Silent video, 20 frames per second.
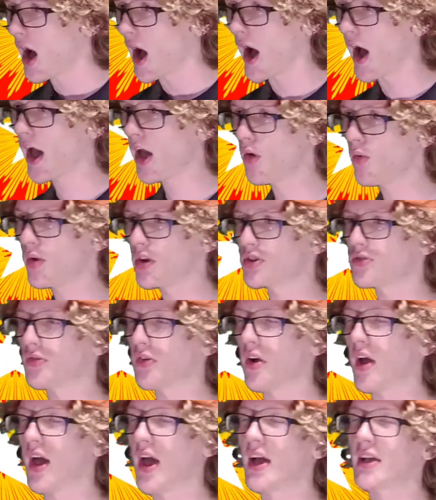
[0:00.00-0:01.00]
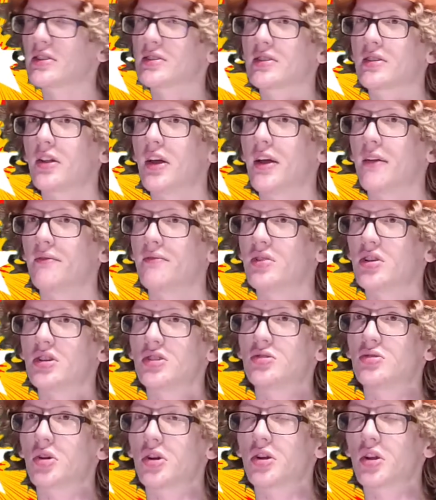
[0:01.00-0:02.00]
I wish for Exclave
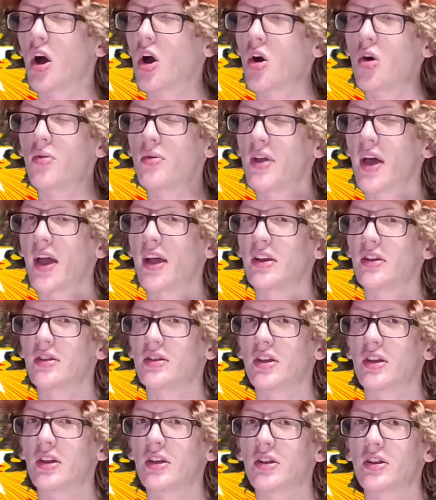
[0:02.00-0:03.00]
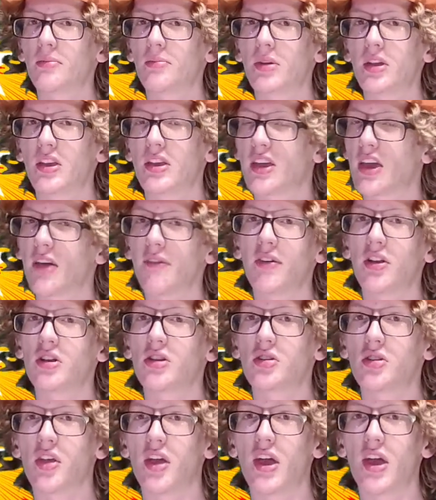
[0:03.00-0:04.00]
District 019 to be given
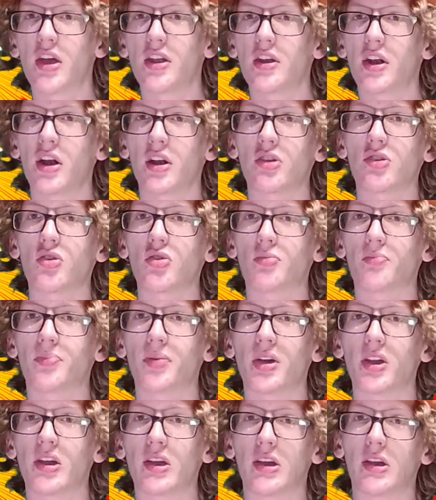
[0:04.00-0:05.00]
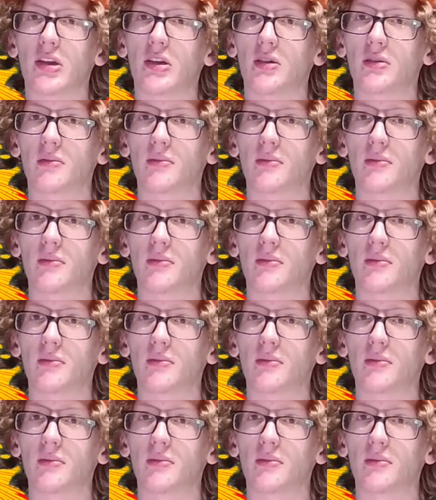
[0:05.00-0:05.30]
to the NRUP.